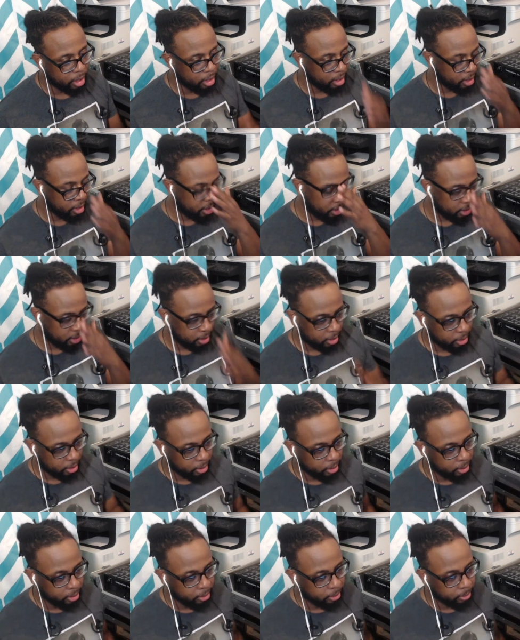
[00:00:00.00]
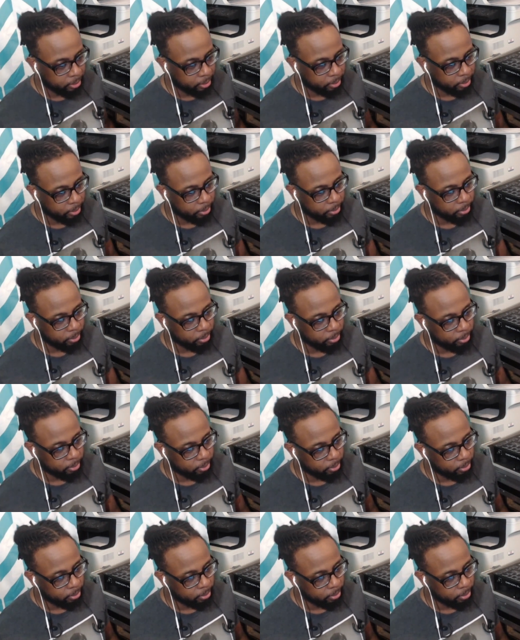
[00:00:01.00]

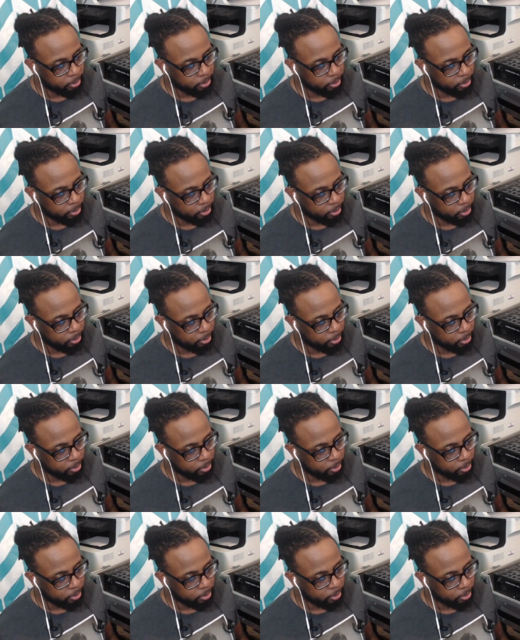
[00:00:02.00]
[no speech]